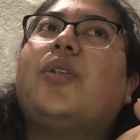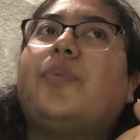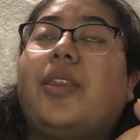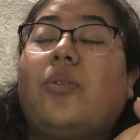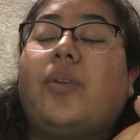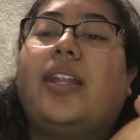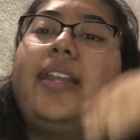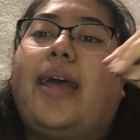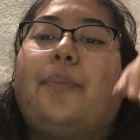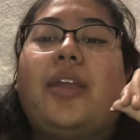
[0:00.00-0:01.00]
be the one
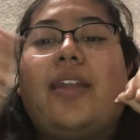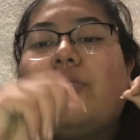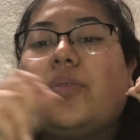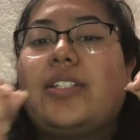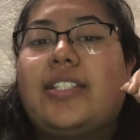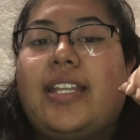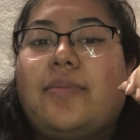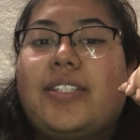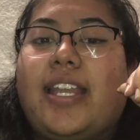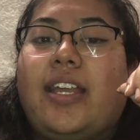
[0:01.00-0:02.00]
that put everyone's
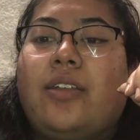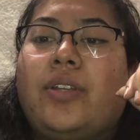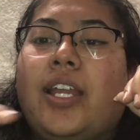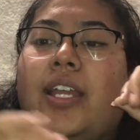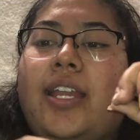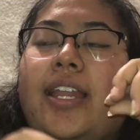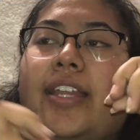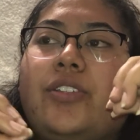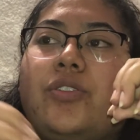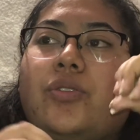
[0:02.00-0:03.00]
names down
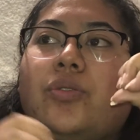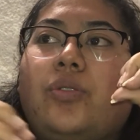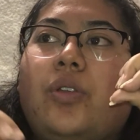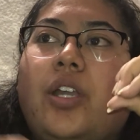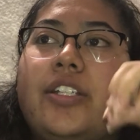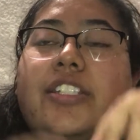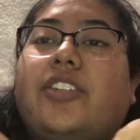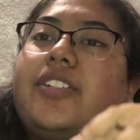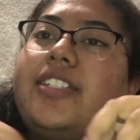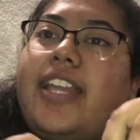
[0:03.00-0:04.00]
into our
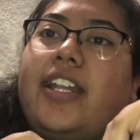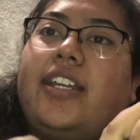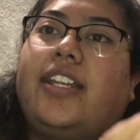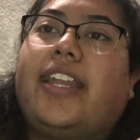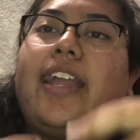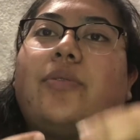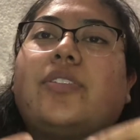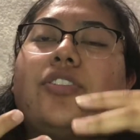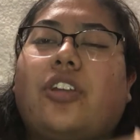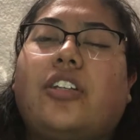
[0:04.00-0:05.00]
Secret Santa. Like I was
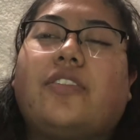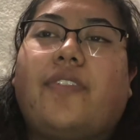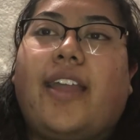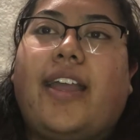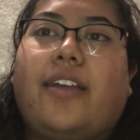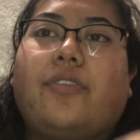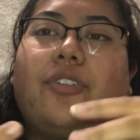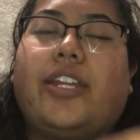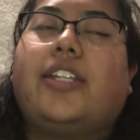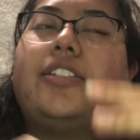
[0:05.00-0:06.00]
in charge of that, of
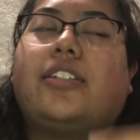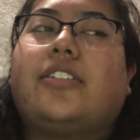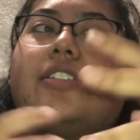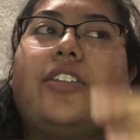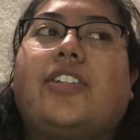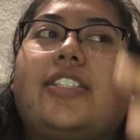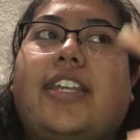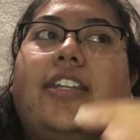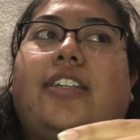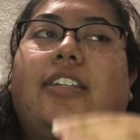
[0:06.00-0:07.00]
creating our Secret
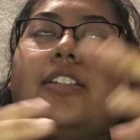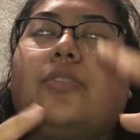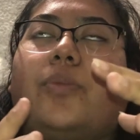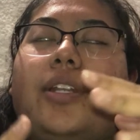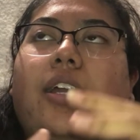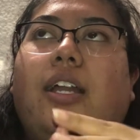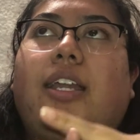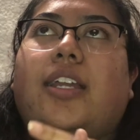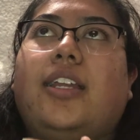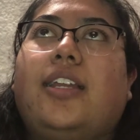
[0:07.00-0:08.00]
Santa and whatnot.
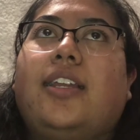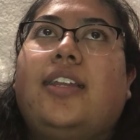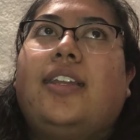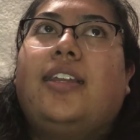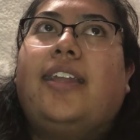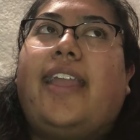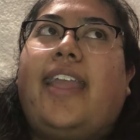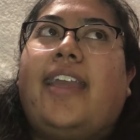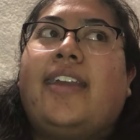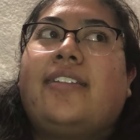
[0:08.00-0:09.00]

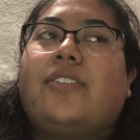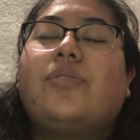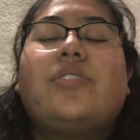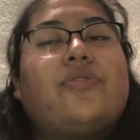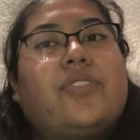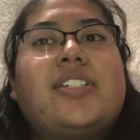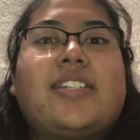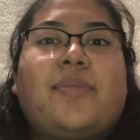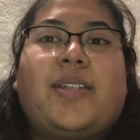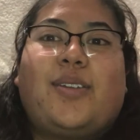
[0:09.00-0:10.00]
And it was the first
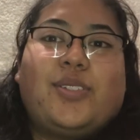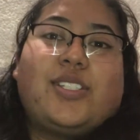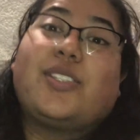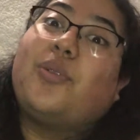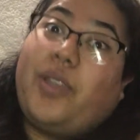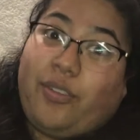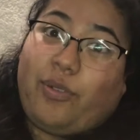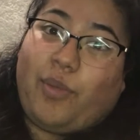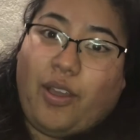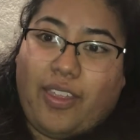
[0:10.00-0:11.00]
time that I was just away
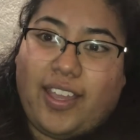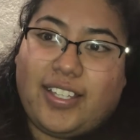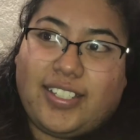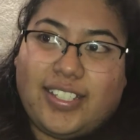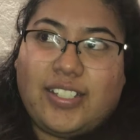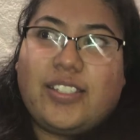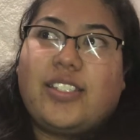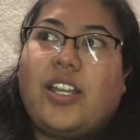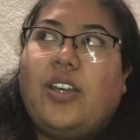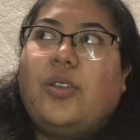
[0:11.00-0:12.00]
from all that. And
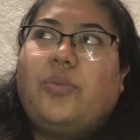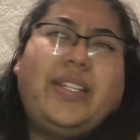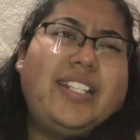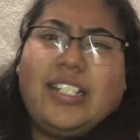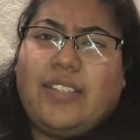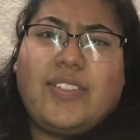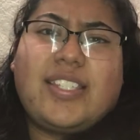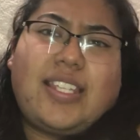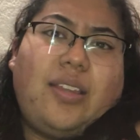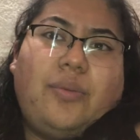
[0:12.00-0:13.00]
so we didn't even
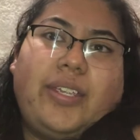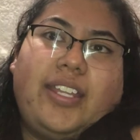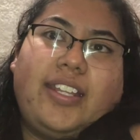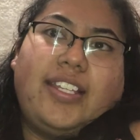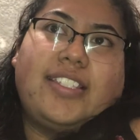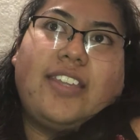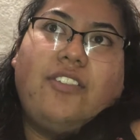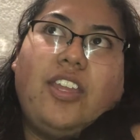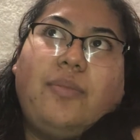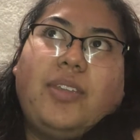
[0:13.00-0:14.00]
celebrate
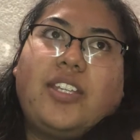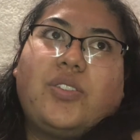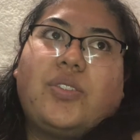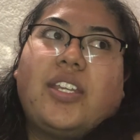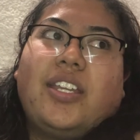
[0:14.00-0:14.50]
Thanksgiving because